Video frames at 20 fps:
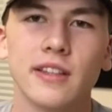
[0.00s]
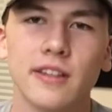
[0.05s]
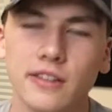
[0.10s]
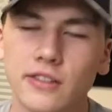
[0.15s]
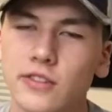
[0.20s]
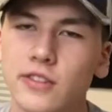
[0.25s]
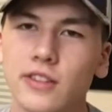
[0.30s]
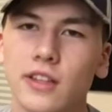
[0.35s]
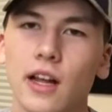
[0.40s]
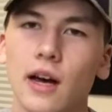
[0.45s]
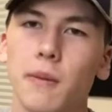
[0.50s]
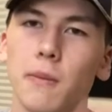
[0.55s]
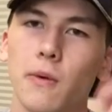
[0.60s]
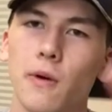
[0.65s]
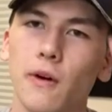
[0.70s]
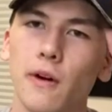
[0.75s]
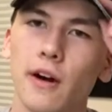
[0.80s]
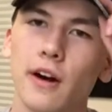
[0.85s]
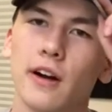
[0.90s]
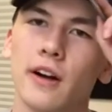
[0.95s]
There's a lot
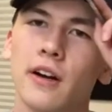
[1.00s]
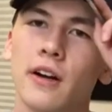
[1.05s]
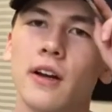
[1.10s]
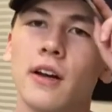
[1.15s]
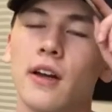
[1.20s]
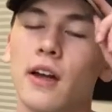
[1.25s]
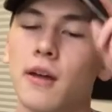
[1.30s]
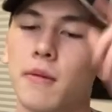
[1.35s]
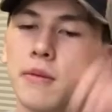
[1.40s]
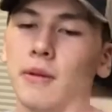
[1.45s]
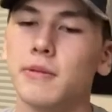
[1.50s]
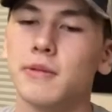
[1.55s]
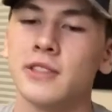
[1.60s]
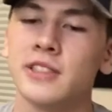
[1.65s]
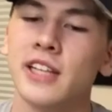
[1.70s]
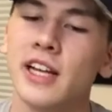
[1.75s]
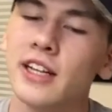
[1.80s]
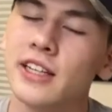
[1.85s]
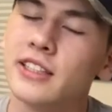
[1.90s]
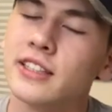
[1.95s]
more people
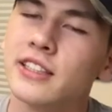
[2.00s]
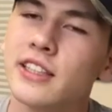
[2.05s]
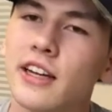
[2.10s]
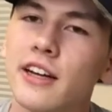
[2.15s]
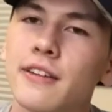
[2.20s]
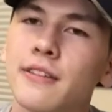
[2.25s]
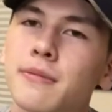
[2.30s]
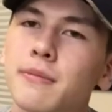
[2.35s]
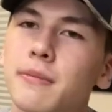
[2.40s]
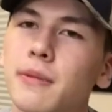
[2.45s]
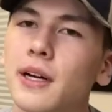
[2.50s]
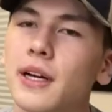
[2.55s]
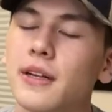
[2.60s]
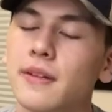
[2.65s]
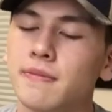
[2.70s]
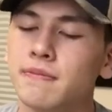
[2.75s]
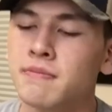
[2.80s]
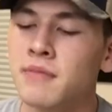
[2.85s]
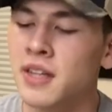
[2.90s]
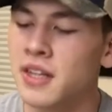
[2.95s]
selling stuff,
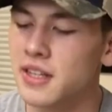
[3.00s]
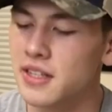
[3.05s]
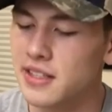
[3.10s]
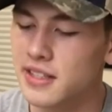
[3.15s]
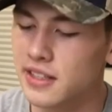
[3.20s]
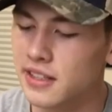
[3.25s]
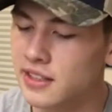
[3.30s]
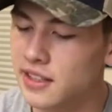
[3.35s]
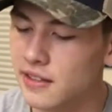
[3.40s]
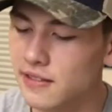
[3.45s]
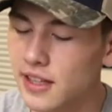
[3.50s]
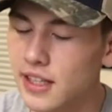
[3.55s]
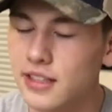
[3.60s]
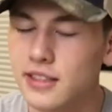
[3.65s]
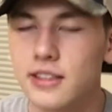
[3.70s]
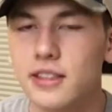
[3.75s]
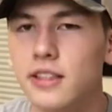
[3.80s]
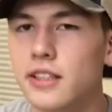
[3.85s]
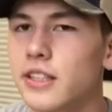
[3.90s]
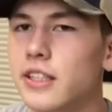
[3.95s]
but still some
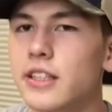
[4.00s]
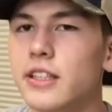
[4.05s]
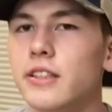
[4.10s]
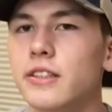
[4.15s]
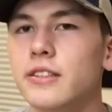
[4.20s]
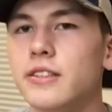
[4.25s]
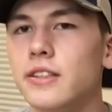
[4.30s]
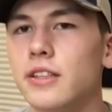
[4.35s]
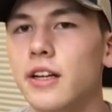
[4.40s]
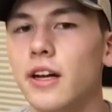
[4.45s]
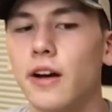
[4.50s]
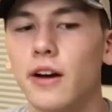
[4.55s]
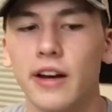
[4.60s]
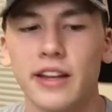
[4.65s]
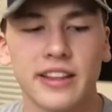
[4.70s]
like good deals, you know.